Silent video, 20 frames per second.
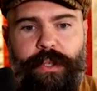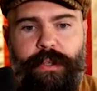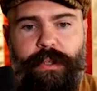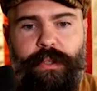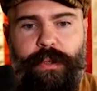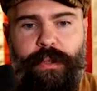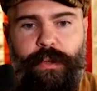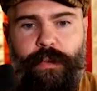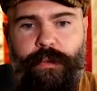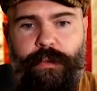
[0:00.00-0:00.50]

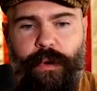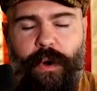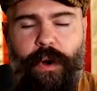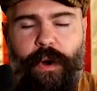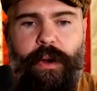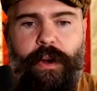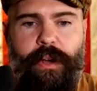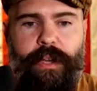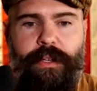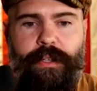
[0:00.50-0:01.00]
too
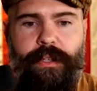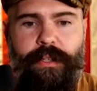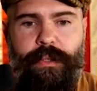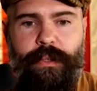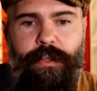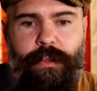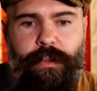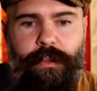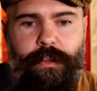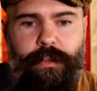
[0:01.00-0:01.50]
far
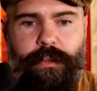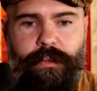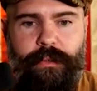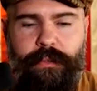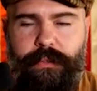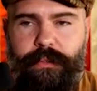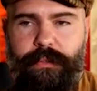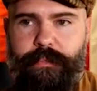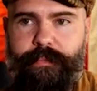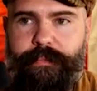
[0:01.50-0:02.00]
into,
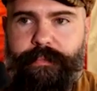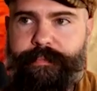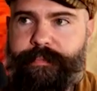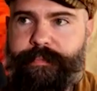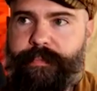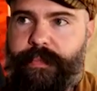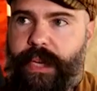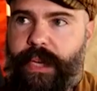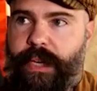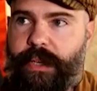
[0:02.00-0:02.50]

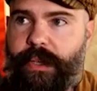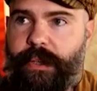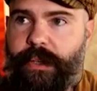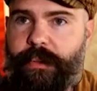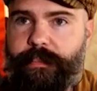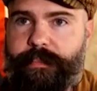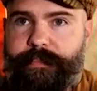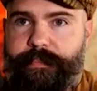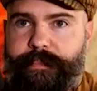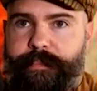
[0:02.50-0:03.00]
I don't know,
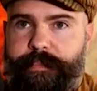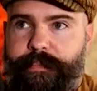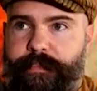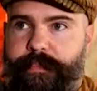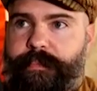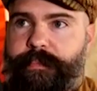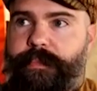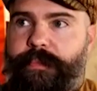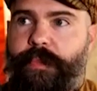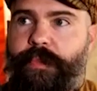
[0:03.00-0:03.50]

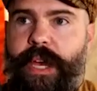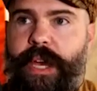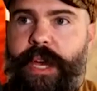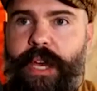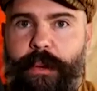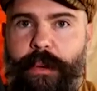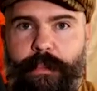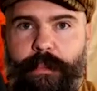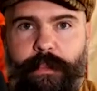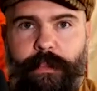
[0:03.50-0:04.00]

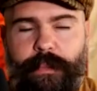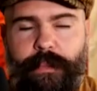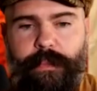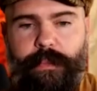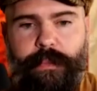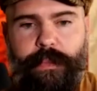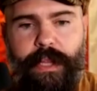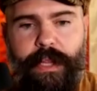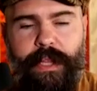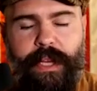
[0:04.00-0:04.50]
fame.
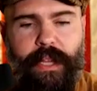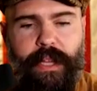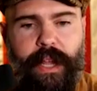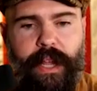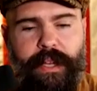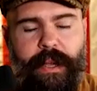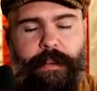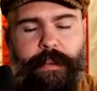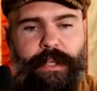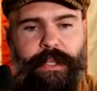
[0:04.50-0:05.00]
I think a lot
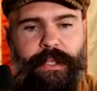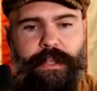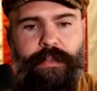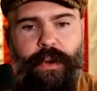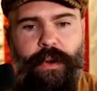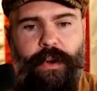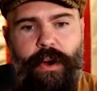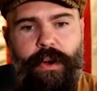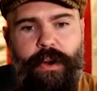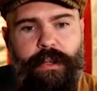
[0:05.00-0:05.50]
of times it's even
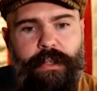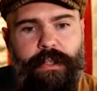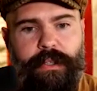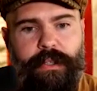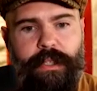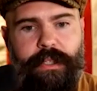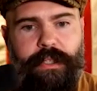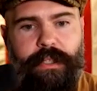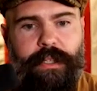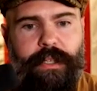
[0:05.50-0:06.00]
harder
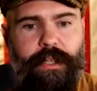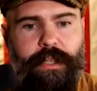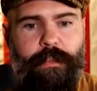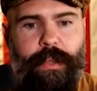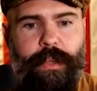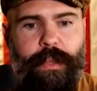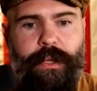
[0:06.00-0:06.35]
because